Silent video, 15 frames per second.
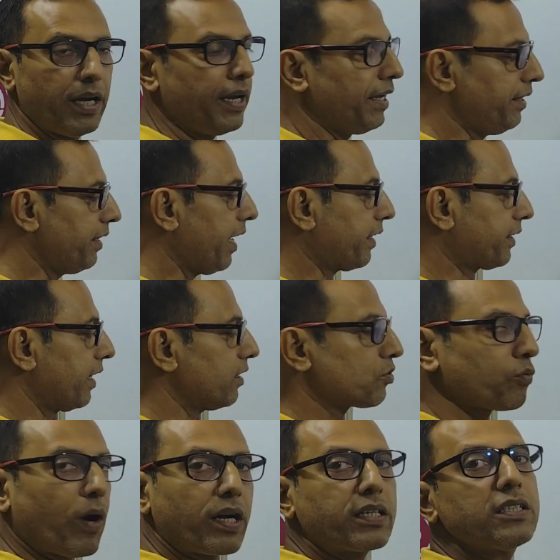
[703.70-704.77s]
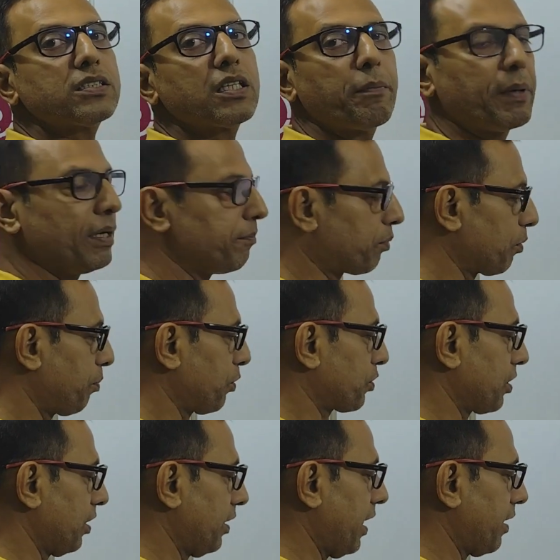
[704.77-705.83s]
In that case, what is the mean
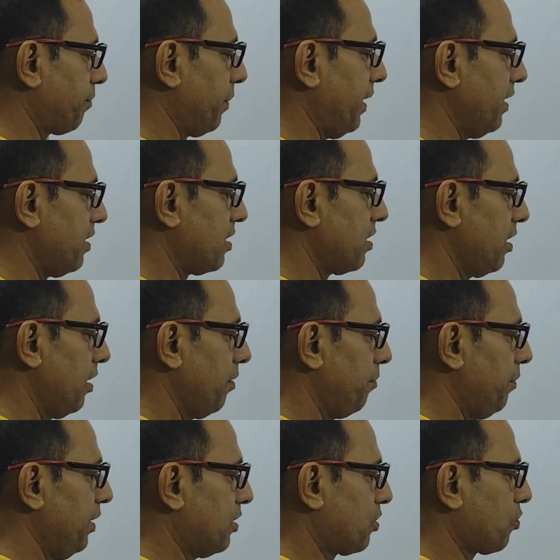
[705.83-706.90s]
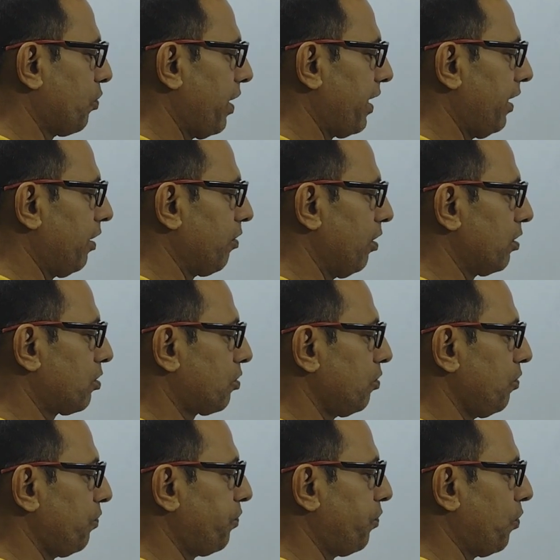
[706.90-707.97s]
proportion? That means B square equals
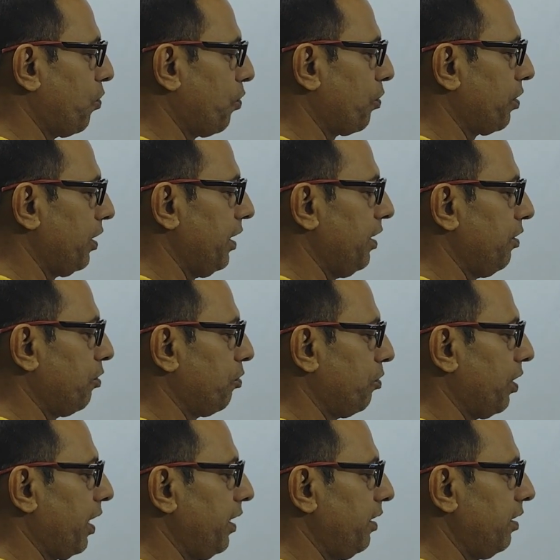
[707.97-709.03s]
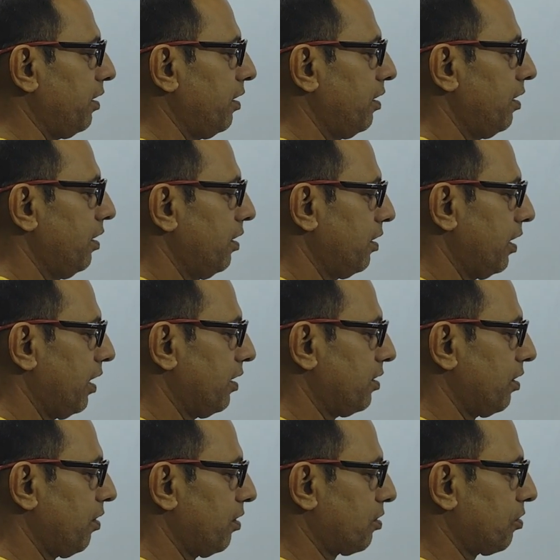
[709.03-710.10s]
to 4 into 9, that
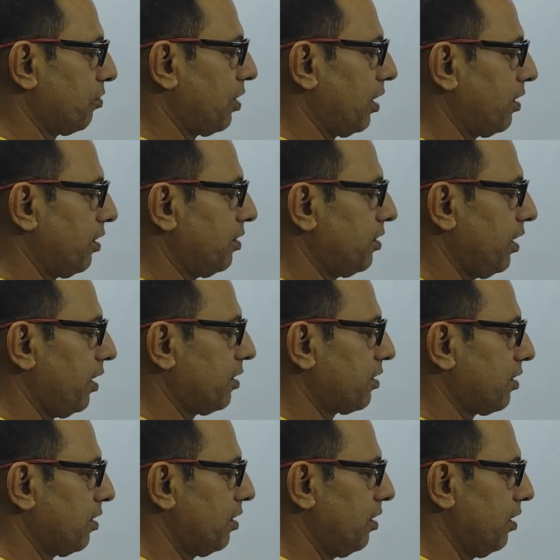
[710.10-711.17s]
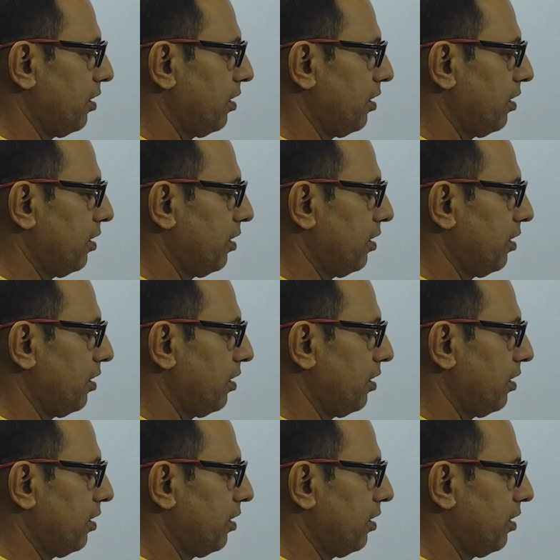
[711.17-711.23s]
is equals to 36.